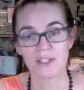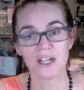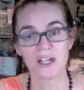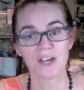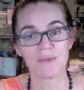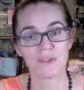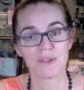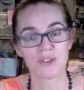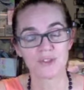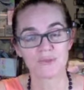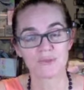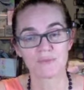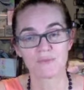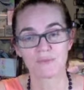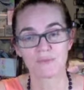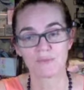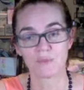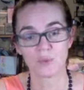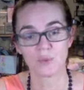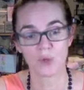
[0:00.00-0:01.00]
I've been
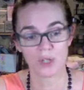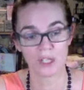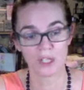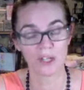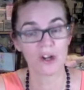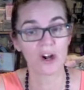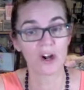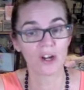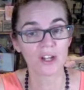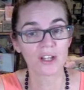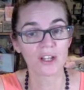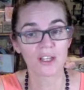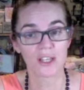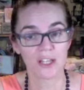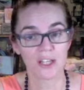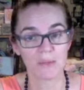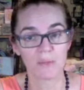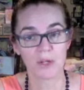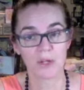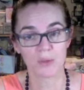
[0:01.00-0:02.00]
working hard at
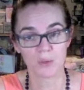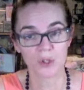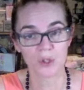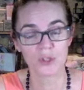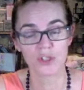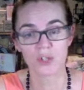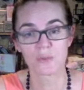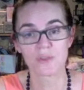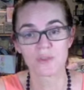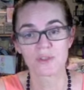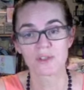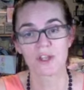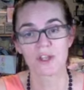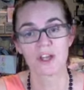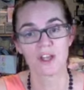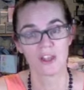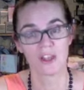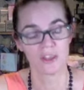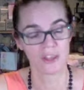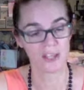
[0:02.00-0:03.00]
getting my workshops.
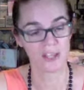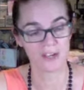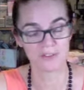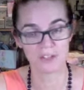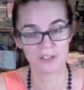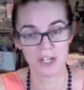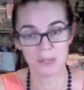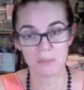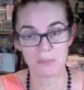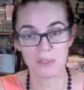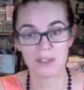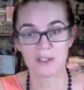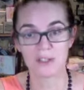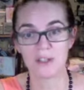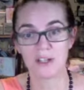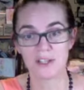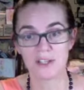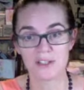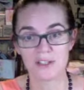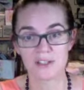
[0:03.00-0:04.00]
They have not been
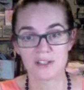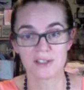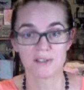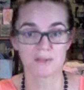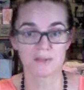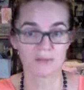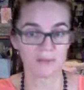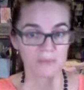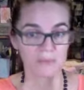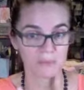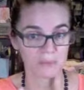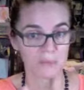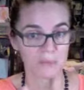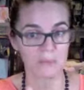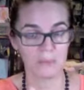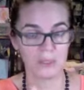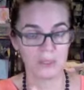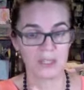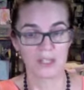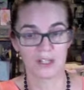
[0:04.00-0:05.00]
as
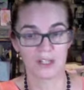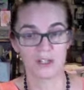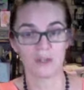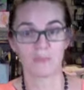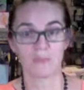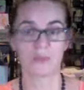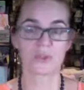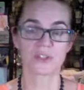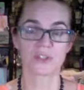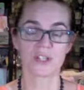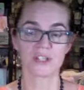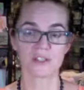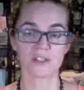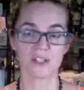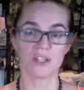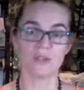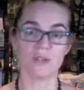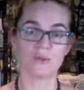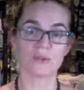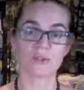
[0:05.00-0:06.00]
big in numbers as they
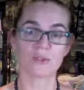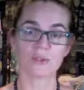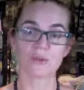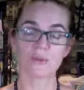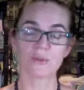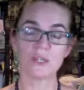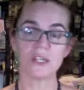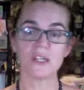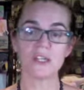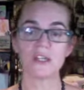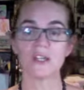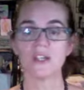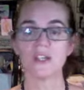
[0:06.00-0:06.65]
used to be.